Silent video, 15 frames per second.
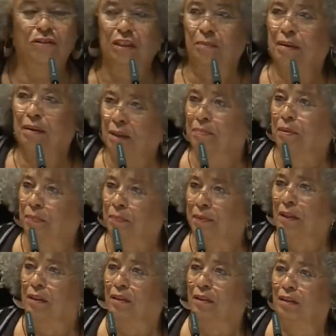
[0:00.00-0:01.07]
only black
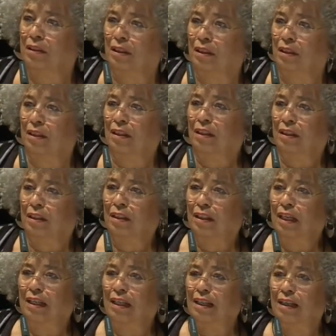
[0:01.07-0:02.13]
people,
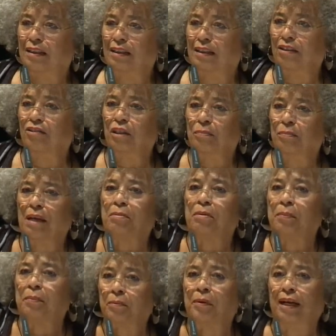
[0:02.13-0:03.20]
and that only black
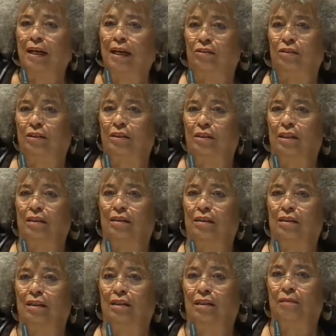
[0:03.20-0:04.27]
people were out
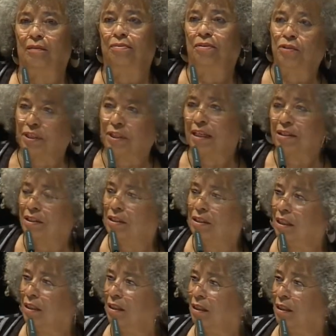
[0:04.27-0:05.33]

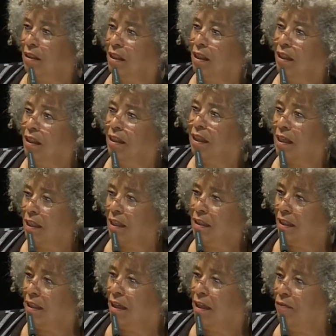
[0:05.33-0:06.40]
protesting the
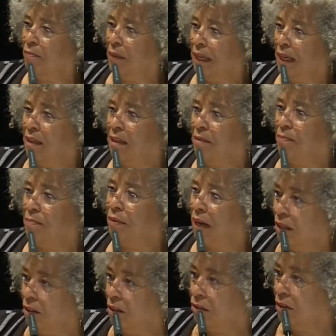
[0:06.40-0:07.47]
killing of Mike
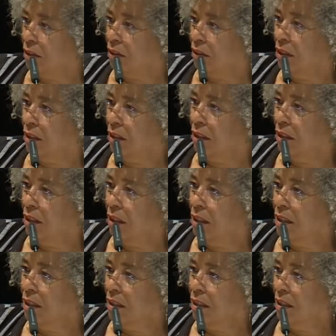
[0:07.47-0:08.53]
Brown
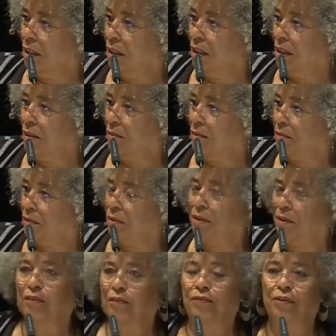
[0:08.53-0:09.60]
in
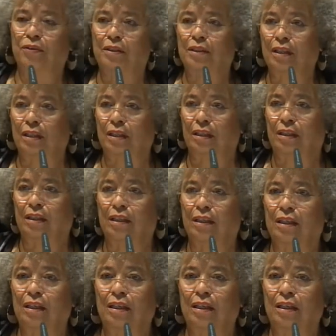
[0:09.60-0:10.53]
2014.